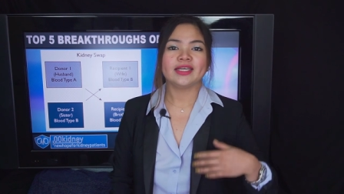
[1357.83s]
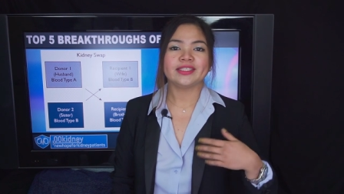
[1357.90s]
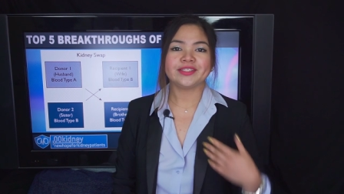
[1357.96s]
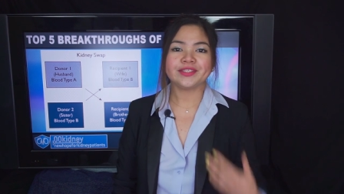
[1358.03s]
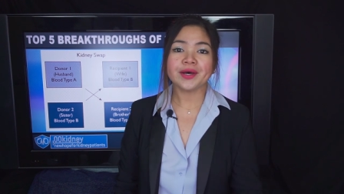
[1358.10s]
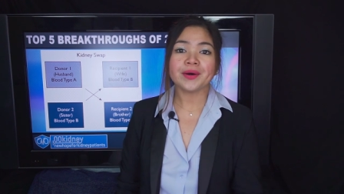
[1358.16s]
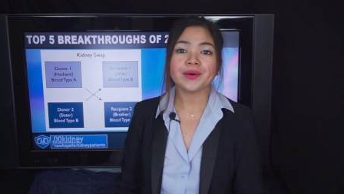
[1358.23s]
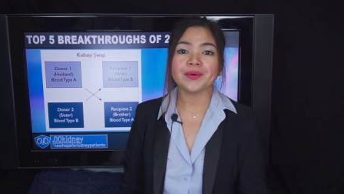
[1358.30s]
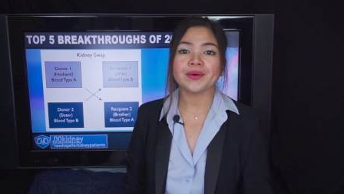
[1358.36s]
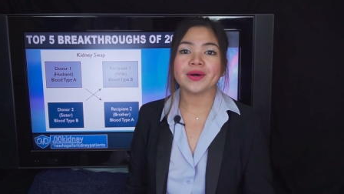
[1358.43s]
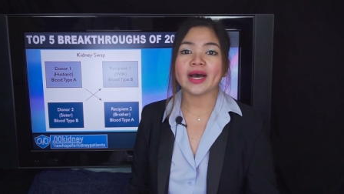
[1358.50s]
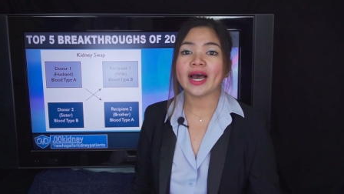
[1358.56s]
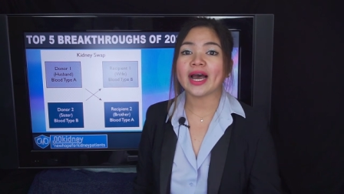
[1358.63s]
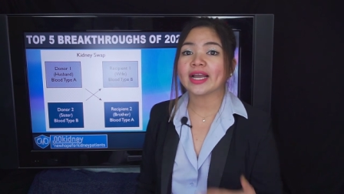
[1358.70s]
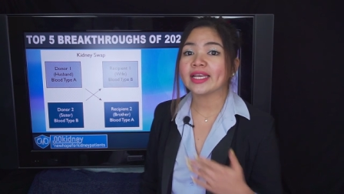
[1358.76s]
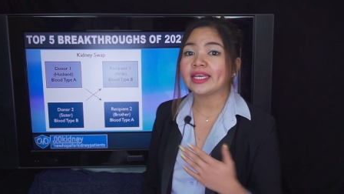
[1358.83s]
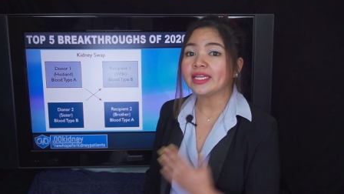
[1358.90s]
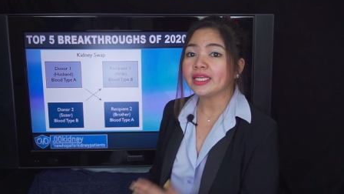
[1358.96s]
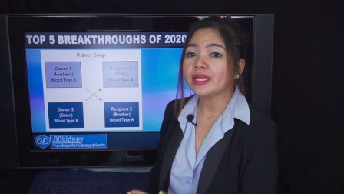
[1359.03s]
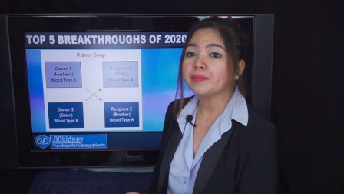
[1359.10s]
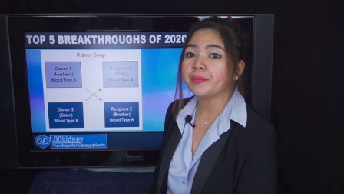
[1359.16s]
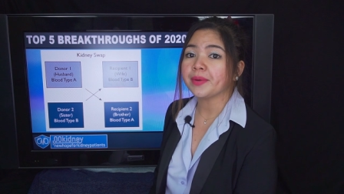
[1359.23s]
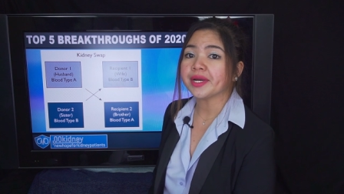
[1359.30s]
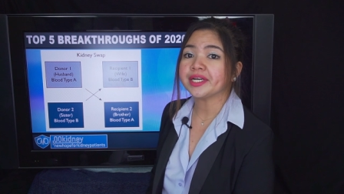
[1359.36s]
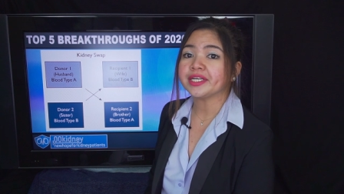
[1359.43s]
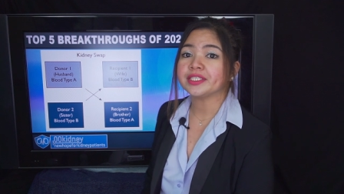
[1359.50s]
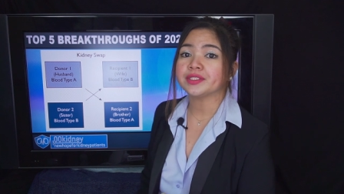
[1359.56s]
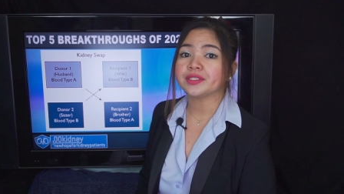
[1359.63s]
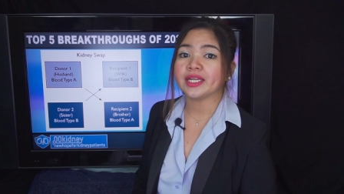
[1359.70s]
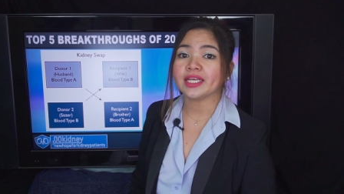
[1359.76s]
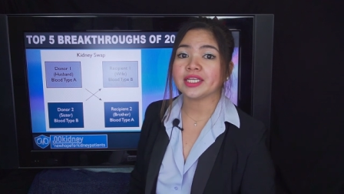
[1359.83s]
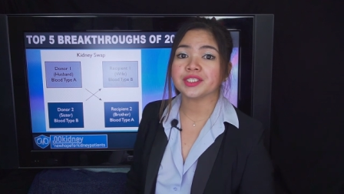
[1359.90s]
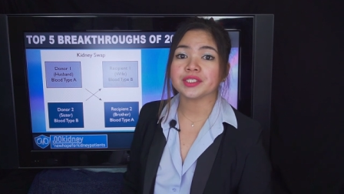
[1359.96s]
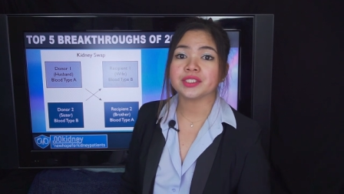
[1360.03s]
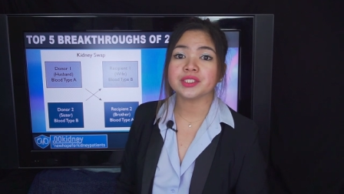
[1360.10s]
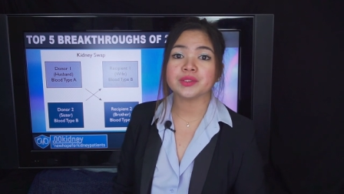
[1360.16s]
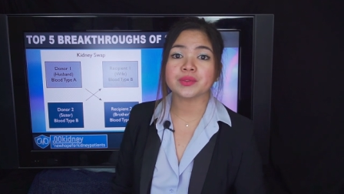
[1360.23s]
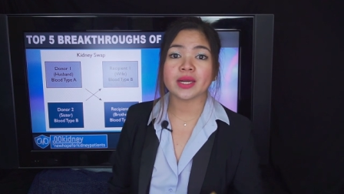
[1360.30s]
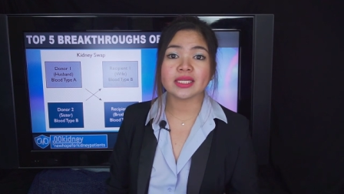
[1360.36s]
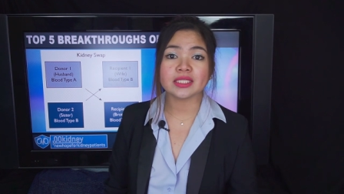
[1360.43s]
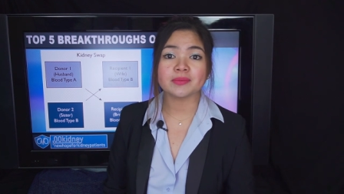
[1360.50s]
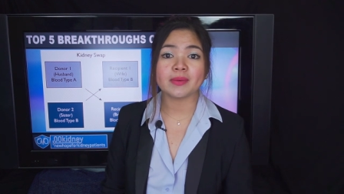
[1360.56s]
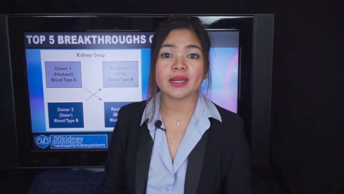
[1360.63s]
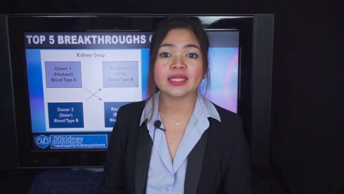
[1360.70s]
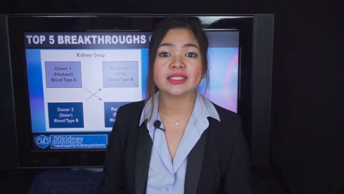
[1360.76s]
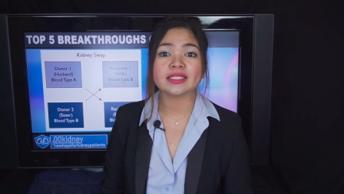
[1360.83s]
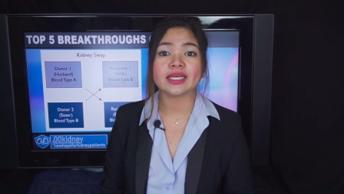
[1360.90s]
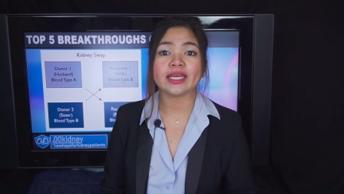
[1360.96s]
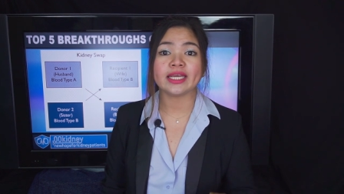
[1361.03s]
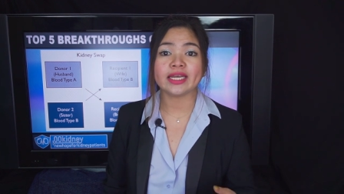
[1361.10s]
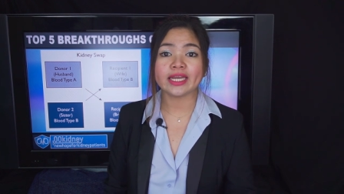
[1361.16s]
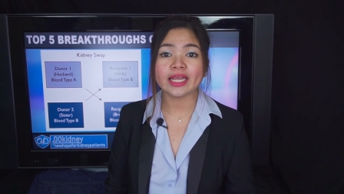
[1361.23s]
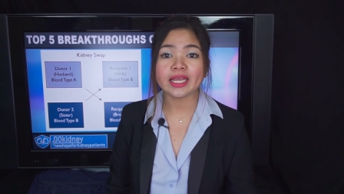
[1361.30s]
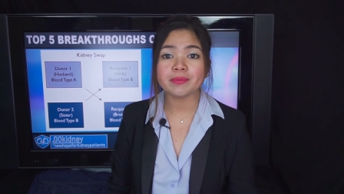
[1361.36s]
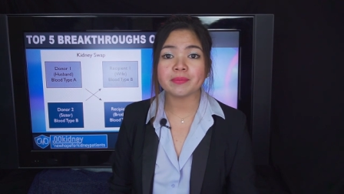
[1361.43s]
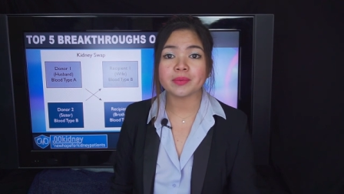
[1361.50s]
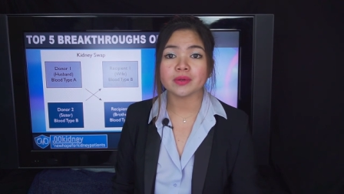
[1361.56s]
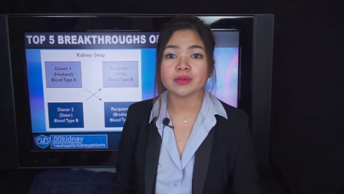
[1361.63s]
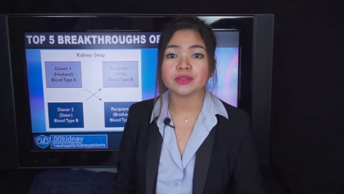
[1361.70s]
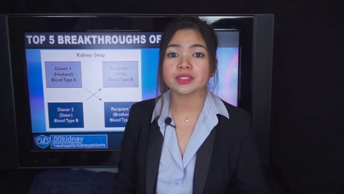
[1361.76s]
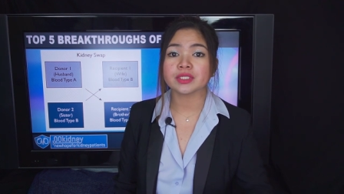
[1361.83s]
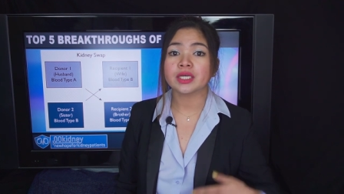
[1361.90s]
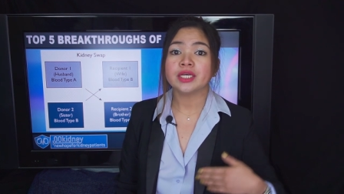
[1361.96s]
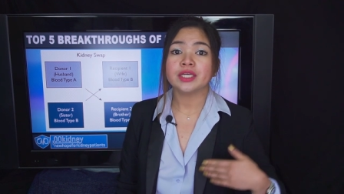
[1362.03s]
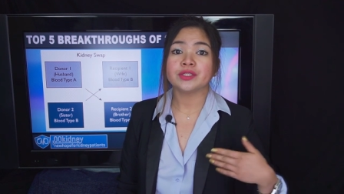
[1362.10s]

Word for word: So, a kidney pair donation transplant enables